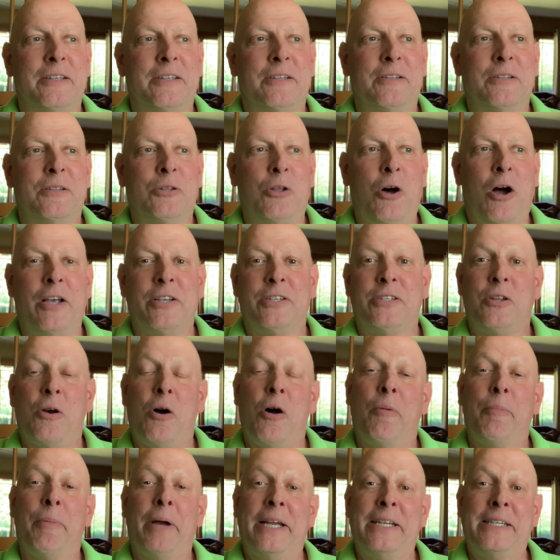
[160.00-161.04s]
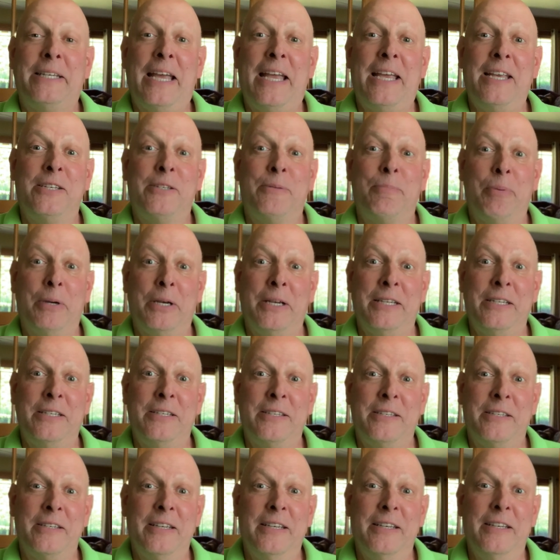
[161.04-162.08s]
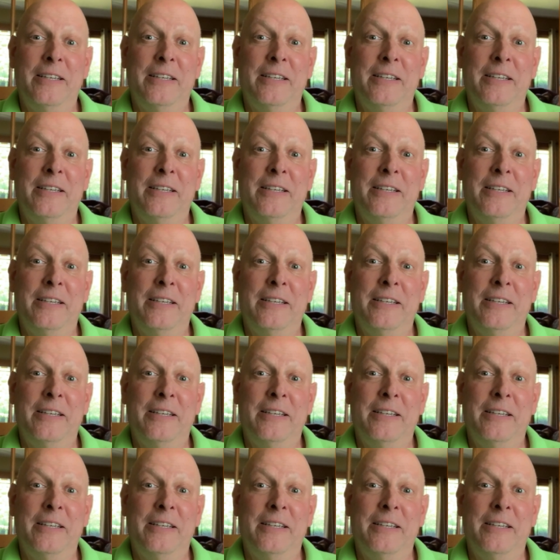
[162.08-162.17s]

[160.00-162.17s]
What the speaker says: lost all my taste buds,